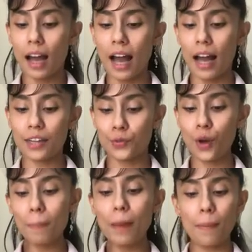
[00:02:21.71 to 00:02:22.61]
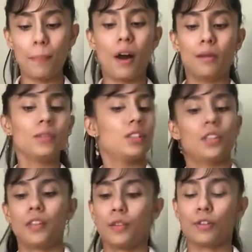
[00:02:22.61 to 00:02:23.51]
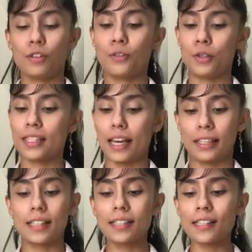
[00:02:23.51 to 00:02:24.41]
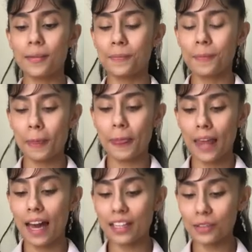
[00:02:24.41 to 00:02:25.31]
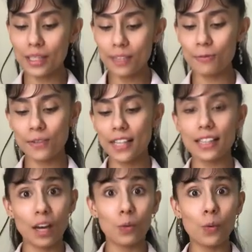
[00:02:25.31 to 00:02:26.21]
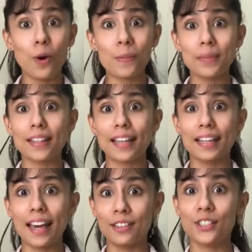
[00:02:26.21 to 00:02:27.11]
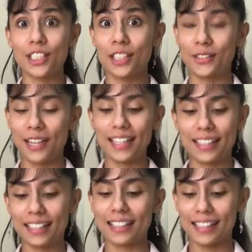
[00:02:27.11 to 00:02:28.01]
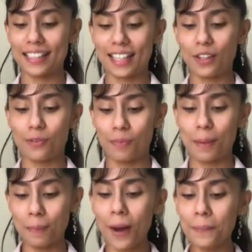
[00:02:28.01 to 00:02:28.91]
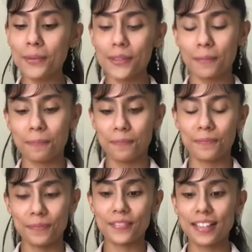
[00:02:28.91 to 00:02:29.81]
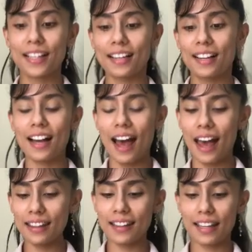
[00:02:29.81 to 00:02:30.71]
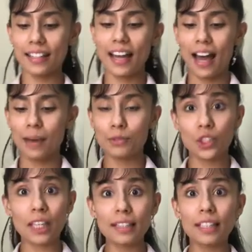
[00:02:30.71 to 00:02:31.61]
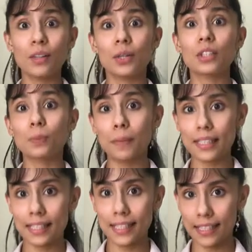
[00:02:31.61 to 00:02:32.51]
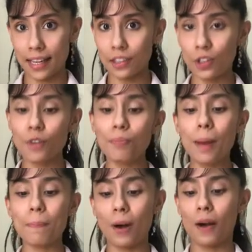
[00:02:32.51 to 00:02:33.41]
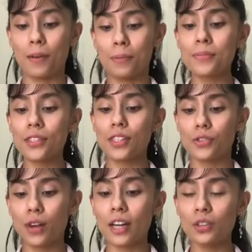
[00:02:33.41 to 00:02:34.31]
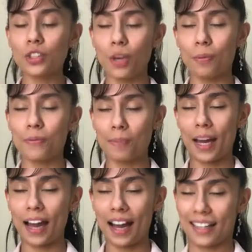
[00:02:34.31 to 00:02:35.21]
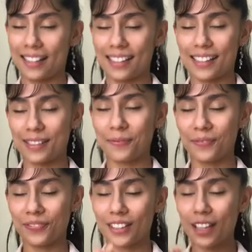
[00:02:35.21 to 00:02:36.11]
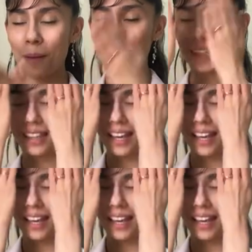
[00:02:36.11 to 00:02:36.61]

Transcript: I rub my palms for a few seconds and I really feel that warmth and that energy created in the skin of my palms. And then I'm gently going to place the center of my palms right on top of my eyes, cupping